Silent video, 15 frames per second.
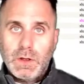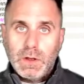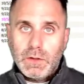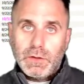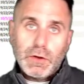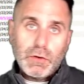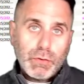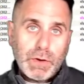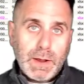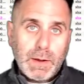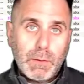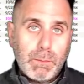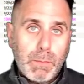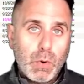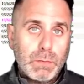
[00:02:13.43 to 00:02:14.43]
The
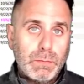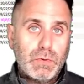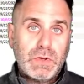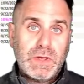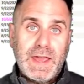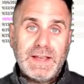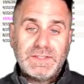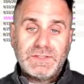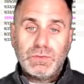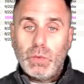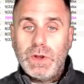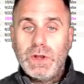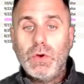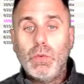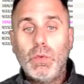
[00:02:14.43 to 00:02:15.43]
Create Portable Case
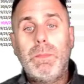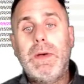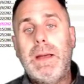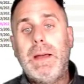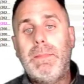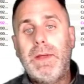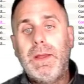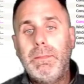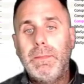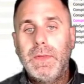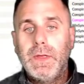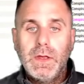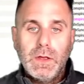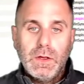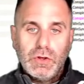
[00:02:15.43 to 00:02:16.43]
window will pop up.
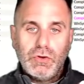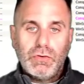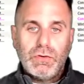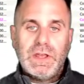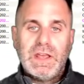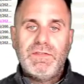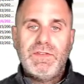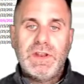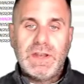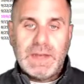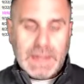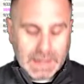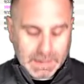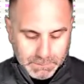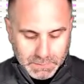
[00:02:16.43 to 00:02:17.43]
You can give it a
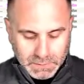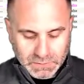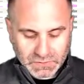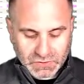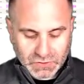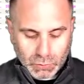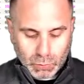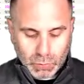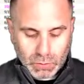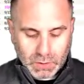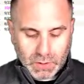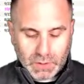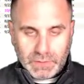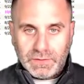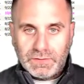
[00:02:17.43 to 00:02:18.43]
name. So we'll
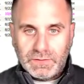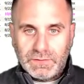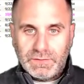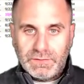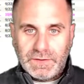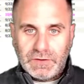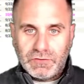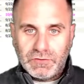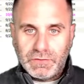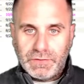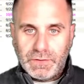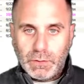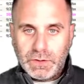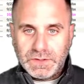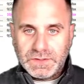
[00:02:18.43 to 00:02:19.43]
call this Feature
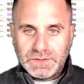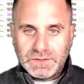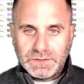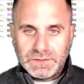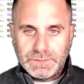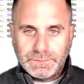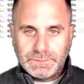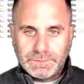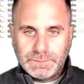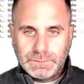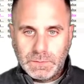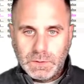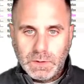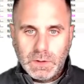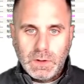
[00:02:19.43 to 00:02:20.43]
Focus.
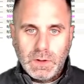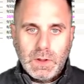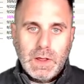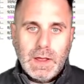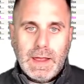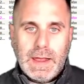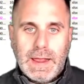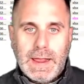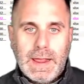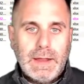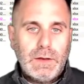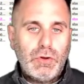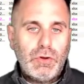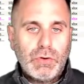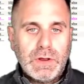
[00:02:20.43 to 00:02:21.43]
And
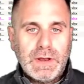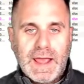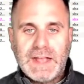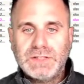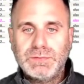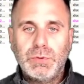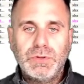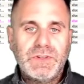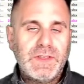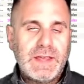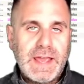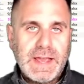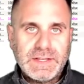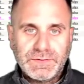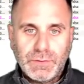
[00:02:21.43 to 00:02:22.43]
you can export to the
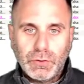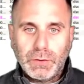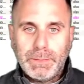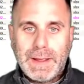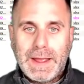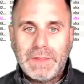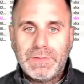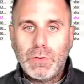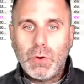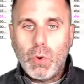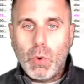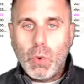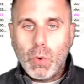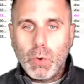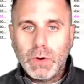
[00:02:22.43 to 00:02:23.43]
case folder path,
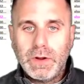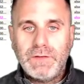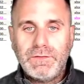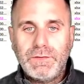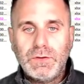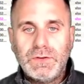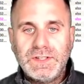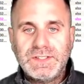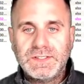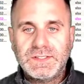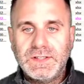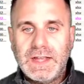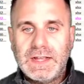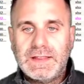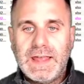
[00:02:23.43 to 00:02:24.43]
or if you
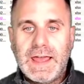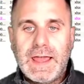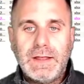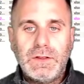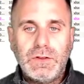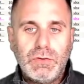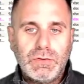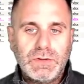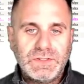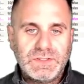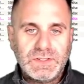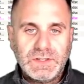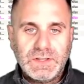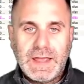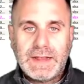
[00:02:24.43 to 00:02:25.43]
deselect that, you can
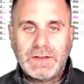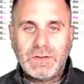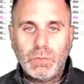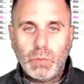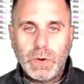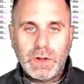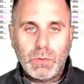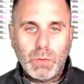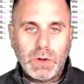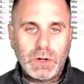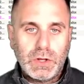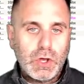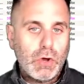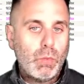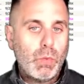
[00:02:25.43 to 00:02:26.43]
select where you want to
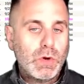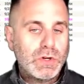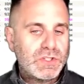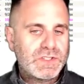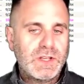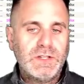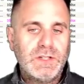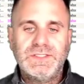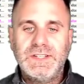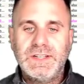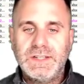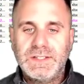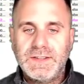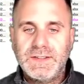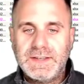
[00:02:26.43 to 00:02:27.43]
go. We're just going to send
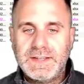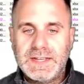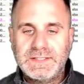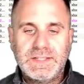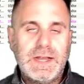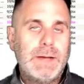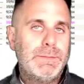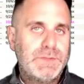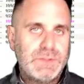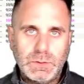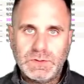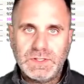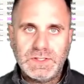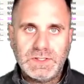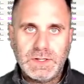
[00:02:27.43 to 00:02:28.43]
it to the desktop so
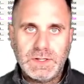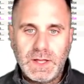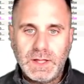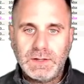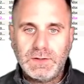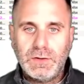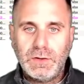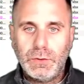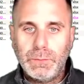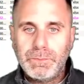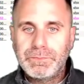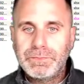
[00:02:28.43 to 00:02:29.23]
it's easy to get to.